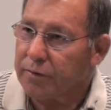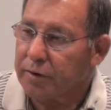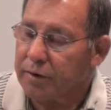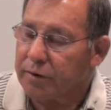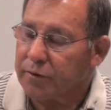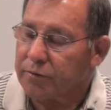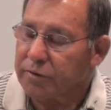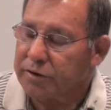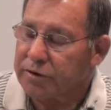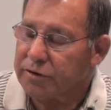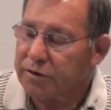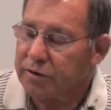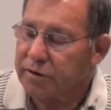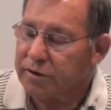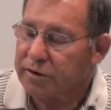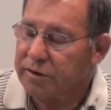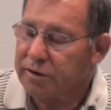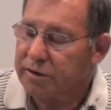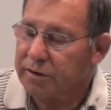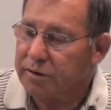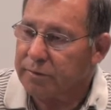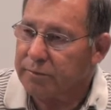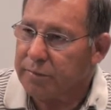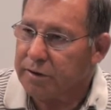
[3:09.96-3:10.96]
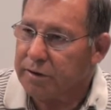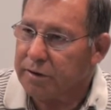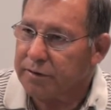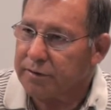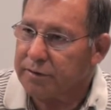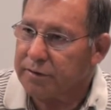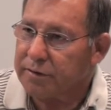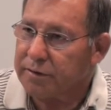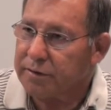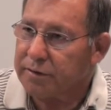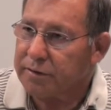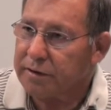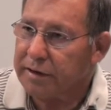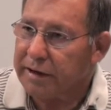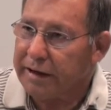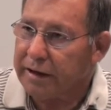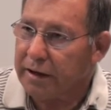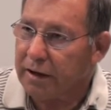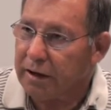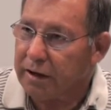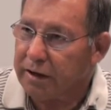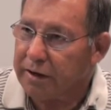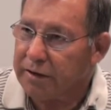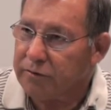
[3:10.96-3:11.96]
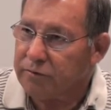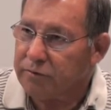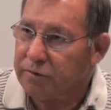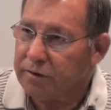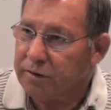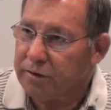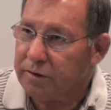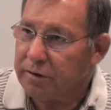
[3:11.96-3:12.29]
Are we talking about the Allied one?